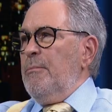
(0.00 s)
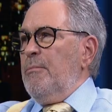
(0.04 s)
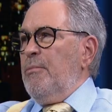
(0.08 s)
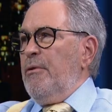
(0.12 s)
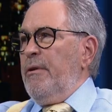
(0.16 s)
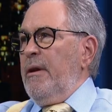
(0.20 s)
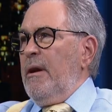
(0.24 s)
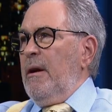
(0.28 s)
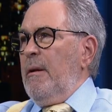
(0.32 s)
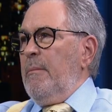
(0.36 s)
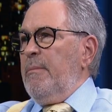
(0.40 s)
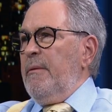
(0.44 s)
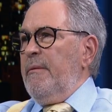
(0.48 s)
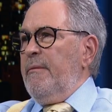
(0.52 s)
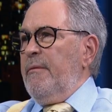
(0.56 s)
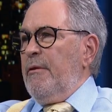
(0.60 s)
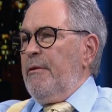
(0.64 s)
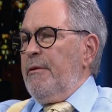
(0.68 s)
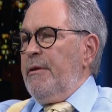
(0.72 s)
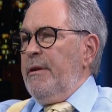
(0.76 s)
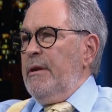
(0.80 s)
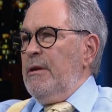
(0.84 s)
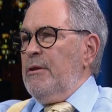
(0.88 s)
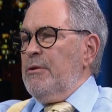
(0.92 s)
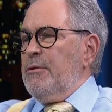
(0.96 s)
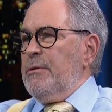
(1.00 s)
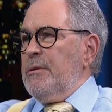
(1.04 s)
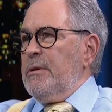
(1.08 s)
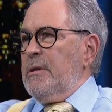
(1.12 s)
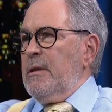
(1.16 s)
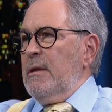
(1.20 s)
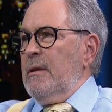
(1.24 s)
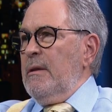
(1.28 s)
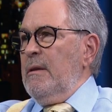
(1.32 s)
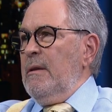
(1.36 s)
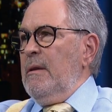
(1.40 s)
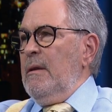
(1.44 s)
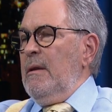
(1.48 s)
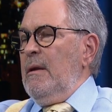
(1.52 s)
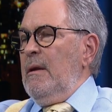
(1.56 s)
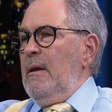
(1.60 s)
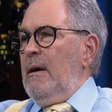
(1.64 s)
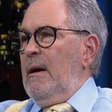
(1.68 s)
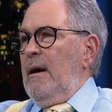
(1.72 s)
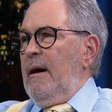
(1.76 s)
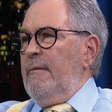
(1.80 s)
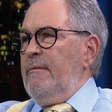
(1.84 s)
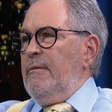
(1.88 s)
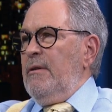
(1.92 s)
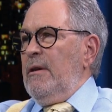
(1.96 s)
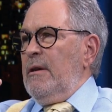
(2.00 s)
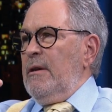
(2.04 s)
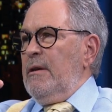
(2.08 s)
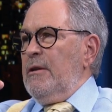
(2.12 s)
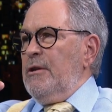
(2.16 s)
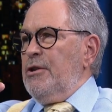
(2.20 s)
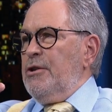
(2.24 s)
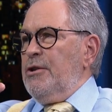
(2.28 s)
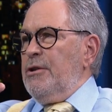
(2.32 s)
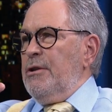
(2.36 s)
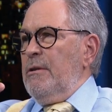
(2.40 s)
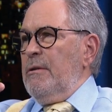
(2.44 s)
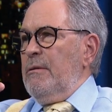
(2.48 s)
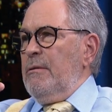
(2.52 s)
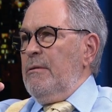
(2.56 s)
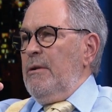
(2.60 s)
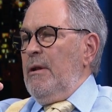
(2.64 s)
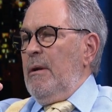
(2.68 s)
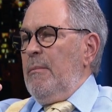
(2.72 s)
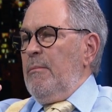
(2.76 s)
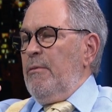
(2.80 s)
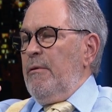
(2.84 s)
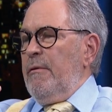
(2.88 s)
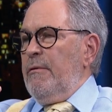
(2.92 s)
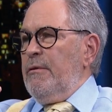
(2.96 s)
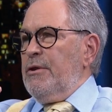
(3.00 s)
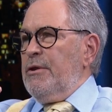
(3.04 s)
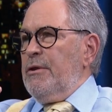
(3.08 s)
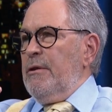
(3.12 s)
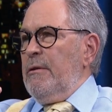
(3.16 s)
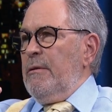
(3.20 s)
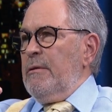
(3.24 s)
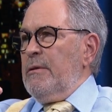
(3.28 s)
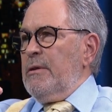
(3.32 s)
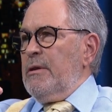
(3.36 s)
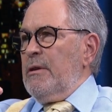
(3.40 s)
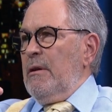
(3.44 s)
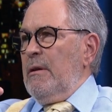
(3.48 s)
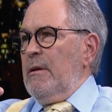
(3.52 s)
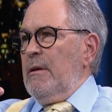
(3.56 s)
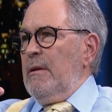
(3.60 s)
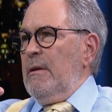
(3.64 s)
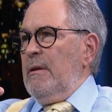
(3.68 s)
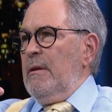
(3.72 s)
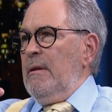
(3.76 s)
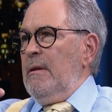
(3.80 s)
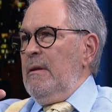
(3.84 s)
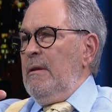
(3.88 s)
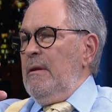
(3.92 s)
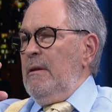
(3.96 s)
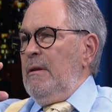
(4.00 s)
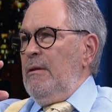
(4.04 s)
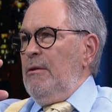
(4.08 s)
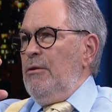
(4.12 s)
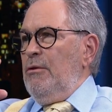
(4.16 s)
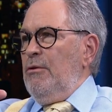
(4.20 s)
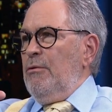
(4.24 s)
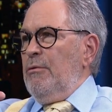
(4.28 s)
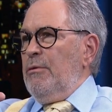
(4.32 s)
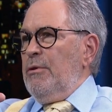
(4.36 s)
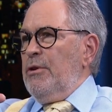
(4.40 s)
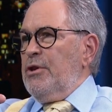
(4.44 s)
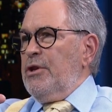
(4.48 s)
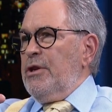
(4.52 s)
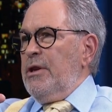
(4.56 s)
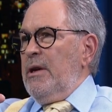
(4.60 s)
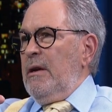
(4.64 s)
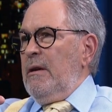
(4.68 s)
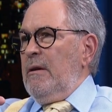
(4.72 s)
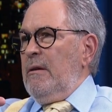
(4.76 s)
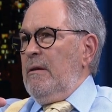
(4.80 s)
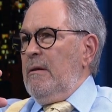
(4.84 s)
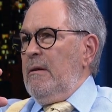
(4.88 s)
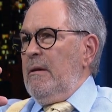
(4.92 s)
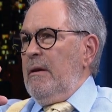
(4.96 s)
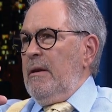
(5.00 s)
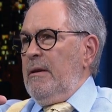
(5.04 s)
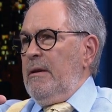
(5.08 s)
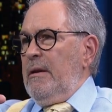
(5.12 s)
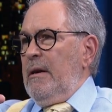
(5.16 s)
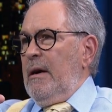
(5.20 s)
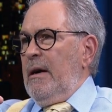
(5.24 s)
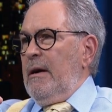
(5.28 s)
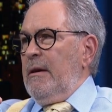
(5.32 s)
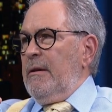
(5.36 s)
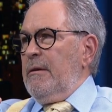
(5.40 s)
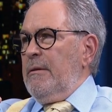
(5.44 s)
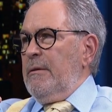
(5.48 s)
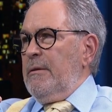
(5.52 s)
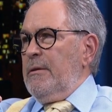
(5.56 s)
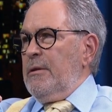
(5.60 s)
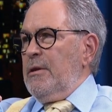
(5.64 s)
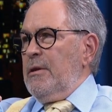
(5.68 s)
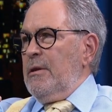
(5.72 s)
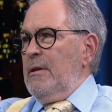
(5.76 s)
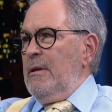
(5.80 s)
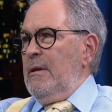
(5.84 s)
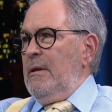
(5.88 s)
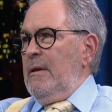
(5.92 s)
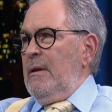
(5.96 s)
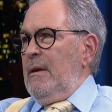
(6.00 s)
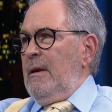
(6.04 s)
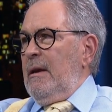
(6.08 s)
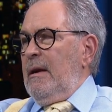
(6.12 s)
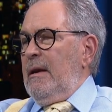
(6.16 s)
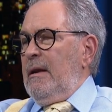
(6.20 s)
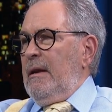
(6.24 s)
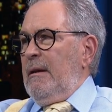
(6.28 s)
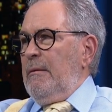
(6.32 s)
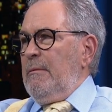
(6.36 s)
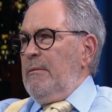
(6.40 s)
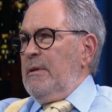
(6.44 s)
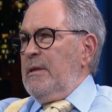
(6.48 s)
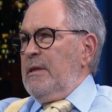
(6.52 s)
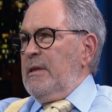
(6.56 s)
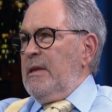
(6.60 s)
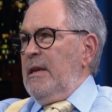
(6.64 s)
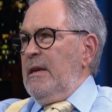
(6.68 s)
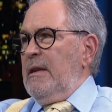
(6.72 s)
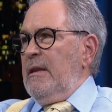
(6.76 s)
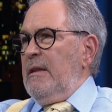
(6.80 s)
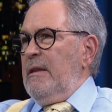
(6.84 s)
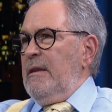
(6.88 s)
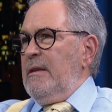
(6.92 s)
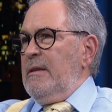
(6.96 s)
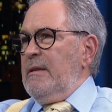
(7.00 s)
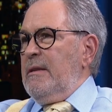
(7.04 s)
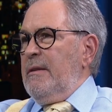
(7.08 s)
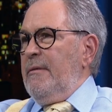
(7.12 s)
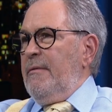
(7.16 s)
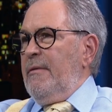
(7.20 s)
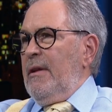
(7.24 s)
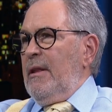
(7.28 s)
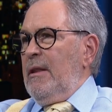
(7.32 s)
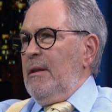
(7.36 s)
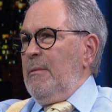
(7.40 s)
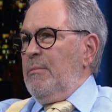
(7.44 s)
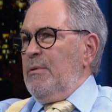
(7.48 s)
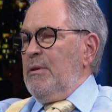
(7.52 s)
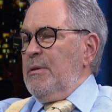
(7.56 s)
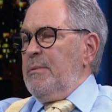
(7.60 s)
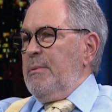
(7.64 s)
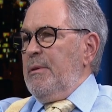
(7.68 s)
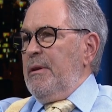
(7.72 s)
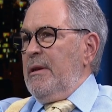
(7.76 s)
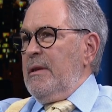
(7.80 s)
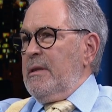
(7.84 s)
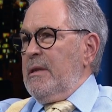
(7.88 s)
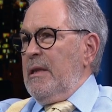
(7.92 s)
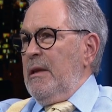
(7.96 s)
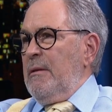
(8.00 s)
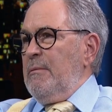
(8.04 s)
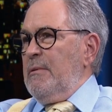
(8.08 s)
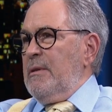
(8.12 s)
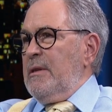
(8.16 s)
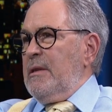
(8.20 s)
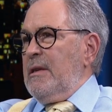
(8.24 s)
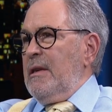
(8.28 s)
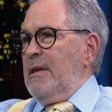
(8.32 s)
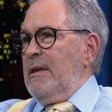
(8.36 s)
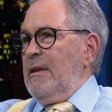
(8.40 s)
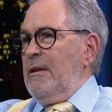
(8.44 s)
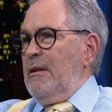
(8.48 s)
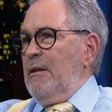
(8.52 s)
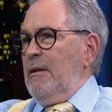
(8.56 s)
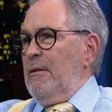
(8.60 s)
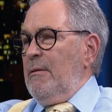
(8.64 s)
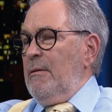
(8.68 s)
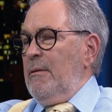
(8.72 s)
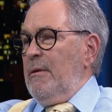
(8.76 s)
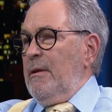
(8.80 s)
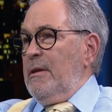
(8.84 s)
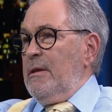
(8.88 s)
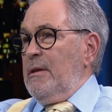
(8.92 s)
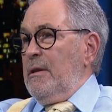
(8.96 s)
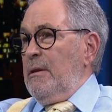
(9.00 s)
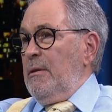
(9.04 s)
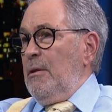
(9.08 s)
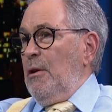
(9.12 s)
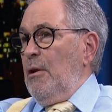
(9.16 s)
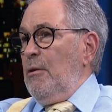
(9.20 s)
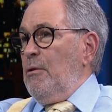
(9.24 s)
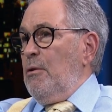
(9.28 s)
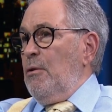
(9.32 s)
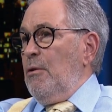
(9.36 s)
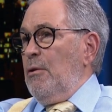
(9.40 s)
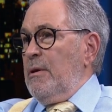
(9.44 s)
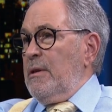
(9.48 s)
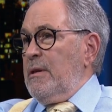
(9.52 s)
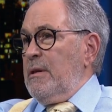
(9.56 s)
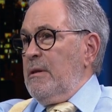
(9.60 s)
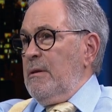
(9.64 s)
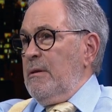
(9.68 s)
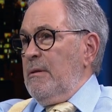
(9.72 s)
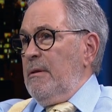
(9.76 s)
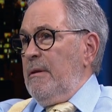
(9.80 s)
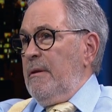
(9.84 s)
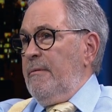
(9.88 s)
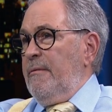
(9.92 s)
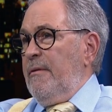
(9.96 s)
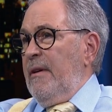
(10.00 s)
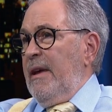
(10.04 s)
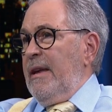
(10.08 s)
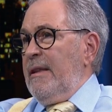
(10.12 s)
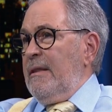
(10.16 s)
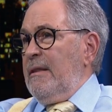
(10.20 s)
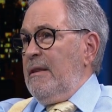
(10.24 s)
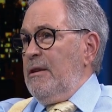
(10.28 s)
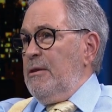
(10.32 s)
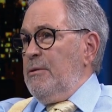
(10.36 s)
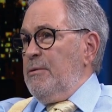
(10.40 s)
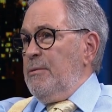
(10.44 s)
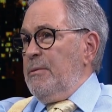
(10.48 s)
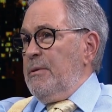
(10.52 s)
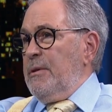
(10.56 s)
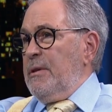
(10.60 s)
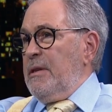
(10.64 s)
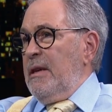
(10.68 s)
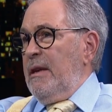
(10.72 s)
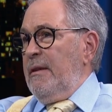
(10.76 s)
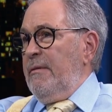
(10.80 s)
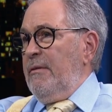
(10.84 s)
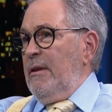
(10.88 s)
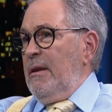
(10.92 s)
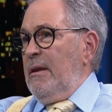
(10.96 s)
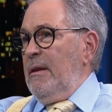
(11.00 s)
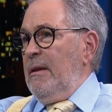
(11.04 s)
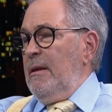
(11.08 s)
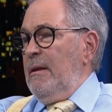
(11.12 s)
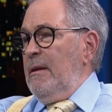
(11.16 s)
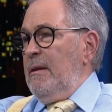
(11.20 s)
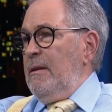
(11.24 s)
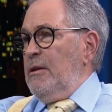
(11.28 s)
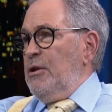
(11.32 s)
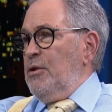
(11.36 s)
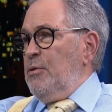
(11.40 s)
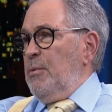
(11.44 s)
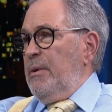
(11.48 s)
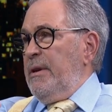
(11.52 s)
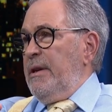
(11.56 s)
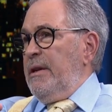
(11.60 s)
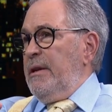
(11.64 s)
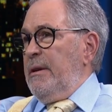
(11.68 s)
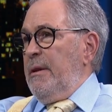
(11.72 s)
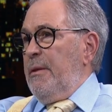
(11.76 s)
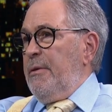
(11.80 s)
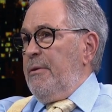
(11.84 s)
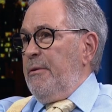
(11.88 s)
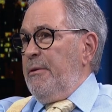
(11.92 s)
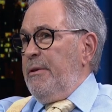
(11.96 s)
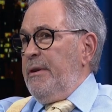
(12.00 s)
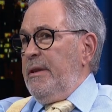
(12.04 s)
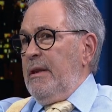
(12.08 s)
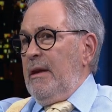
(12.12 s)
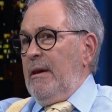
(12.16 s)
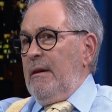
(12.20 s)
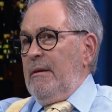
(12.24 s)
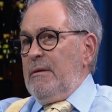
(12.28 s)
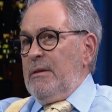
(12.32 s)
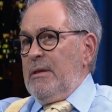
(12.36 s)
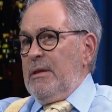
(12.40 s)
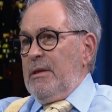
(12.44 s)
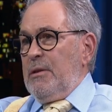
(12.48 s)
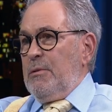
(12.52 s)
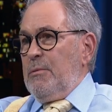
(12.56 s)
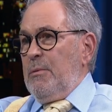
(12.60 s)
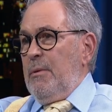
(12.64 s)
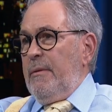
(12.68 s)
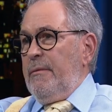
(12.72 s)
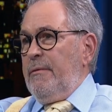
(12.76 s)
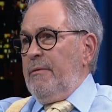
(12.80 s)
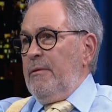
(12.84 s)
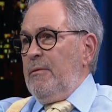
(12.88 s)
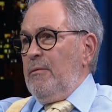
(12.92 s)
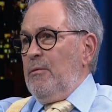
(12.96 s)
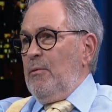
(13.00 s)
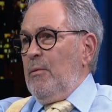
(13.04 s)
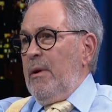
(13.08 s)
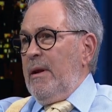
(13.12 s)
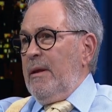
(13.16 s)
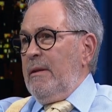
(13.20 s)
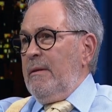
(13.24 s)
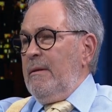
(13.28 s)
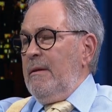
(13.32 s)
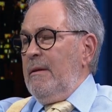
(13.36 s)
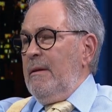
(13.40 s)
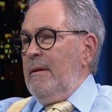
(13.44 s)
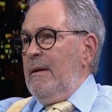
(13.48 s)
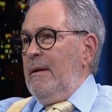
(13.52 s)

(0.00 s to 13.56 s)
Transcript: bring up a very interesting. I've done a number of shows on New Rochelle and Yonkers, and I would say to these developers, because they would say, it's a low-cost advantage. We're saving $20 to $30 a square foot in rent,